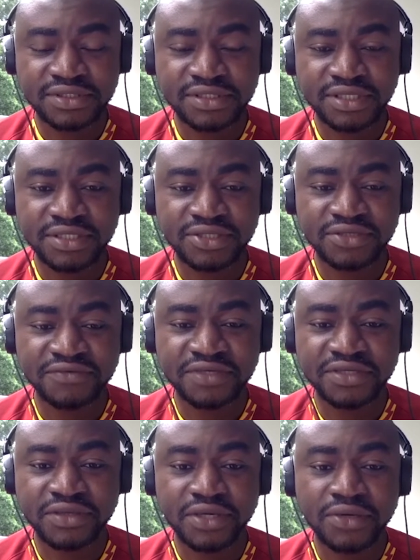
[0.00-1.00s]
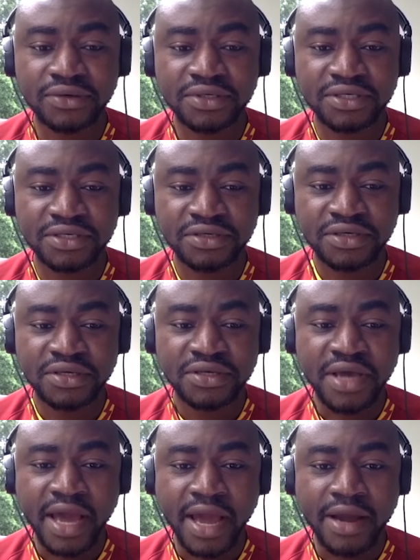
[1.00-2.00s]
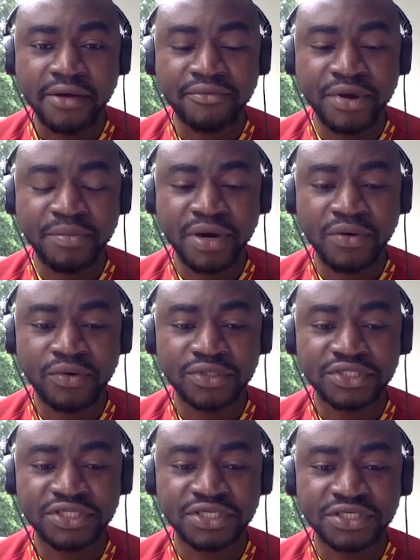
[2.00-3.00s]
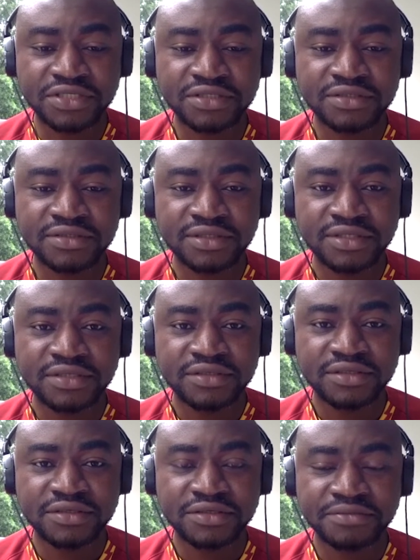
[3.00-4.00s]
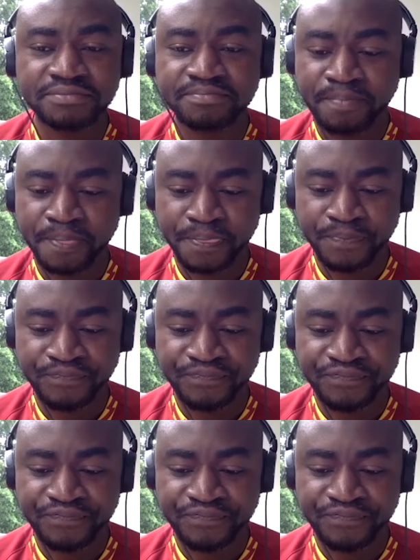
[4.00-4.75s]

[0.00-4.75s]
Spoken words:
They just felt they were lucky. I remember watching um,